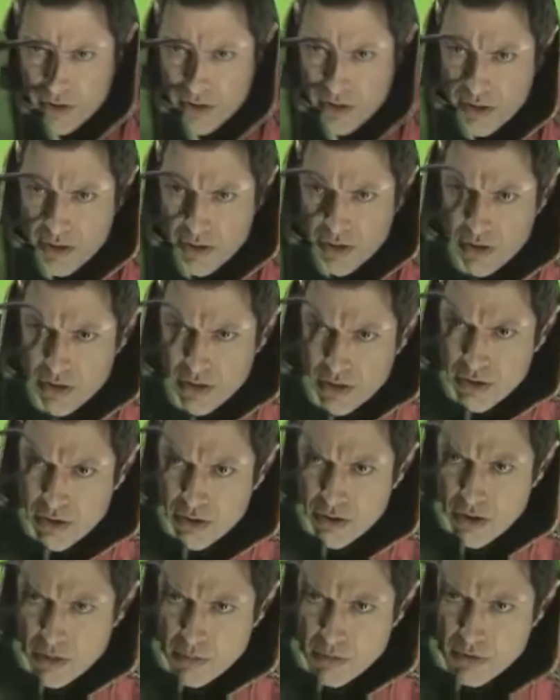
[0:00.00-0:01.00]
you can see
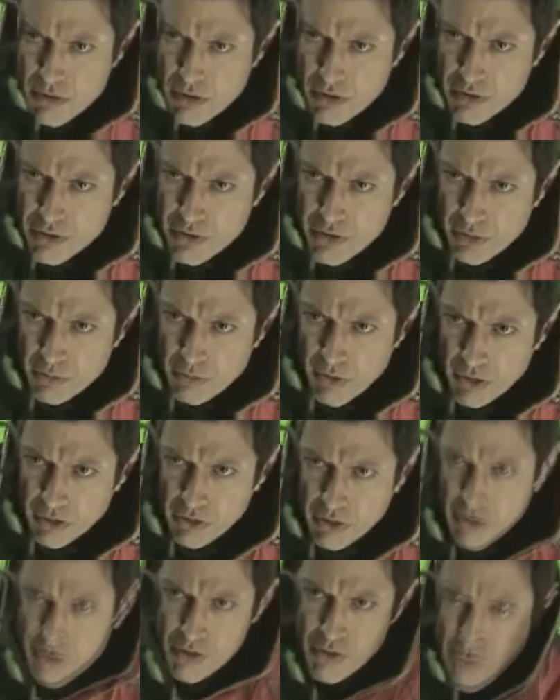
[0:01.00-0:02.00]
DreamWorks really pulled
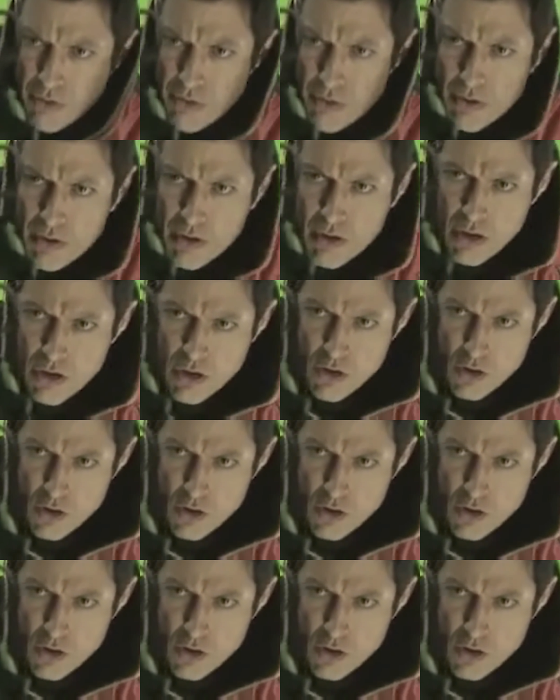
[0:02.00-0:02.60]
out all the stops